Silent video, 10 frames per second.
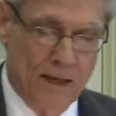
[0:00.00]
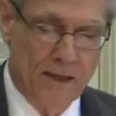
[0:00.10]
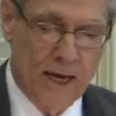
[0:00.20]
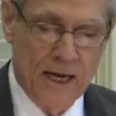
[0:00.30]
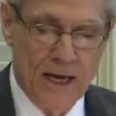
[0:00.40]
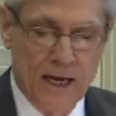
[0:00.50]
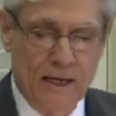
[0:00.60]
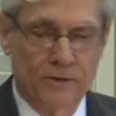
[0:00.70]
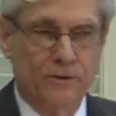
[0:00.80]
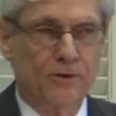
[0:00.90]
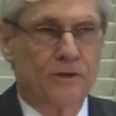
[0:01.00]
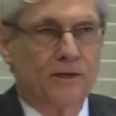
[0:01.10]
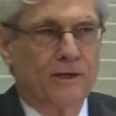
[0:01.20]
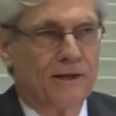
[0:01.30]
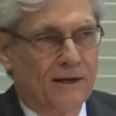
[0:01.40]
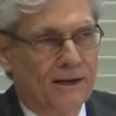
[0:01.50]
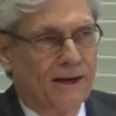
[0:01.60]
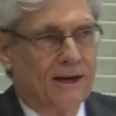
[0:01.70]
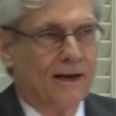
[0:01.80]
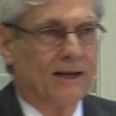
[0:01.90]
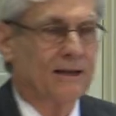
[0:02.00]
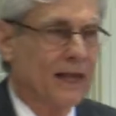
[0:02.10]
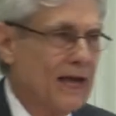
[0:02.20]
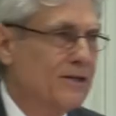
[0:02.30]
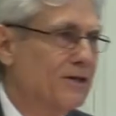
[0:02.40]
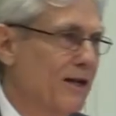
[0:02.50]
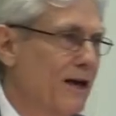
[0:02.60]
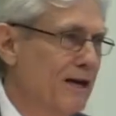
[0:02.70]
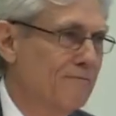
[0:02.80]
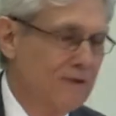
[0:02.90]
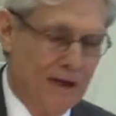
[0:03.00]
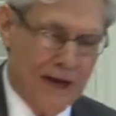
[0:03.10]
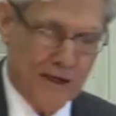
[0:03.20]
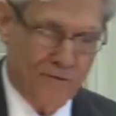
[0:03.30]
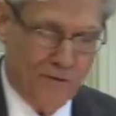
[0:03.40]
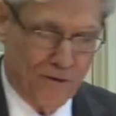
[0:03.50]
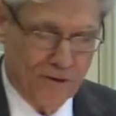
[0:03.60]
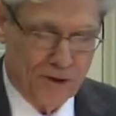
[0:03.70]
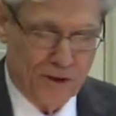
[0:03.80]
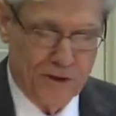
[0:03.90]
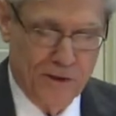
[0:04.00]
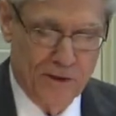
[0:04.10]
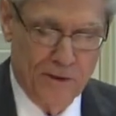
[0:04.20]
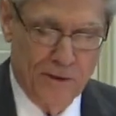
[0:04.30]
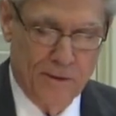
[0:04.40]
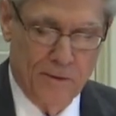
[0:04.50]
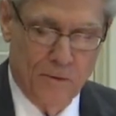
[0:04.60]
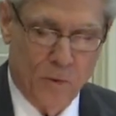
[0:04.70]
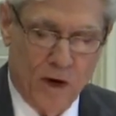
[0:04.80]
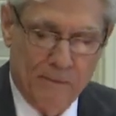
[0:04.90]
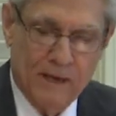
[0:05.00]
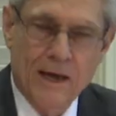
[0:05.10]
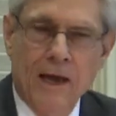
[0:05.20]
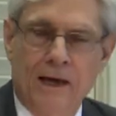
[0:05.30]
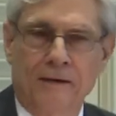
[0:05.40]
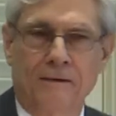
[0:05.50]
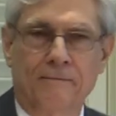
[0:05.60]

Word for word: Then he ends in the last line of the last verse where he began,